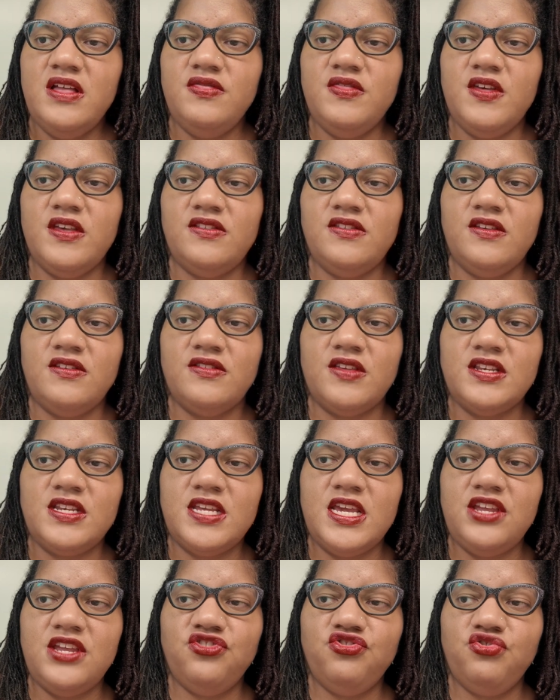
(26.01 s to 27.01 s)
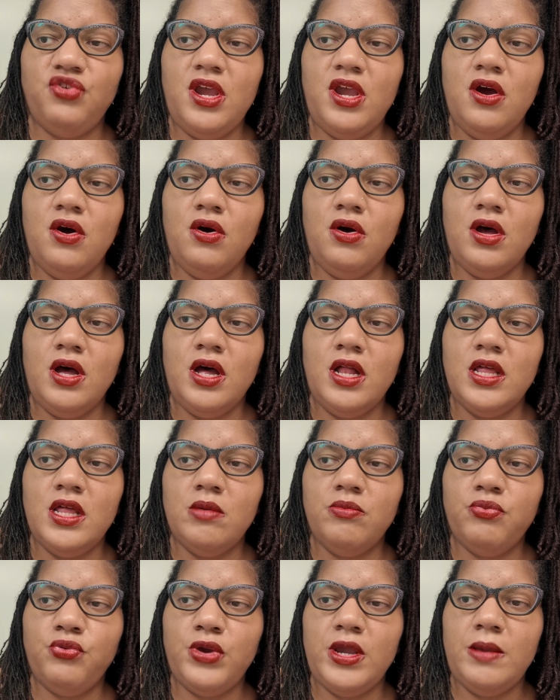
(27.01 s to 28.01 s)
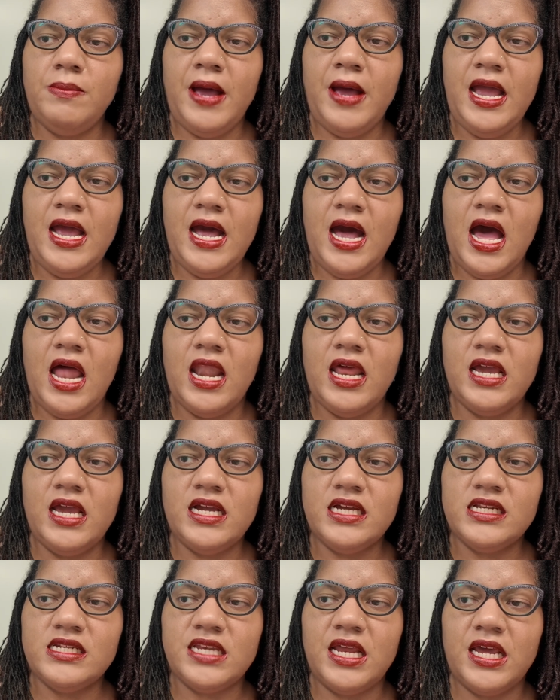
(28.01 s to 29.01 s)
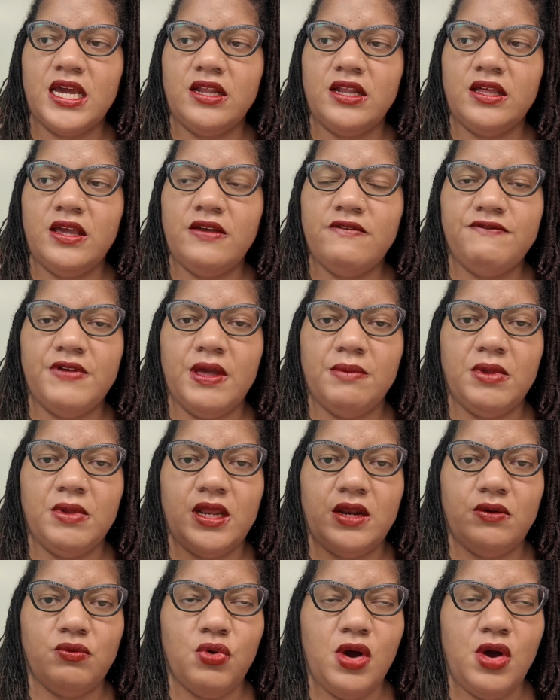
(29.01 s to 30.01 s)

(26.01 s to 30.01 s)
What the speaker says: This is a tea tree oil and prebiotic daily feminine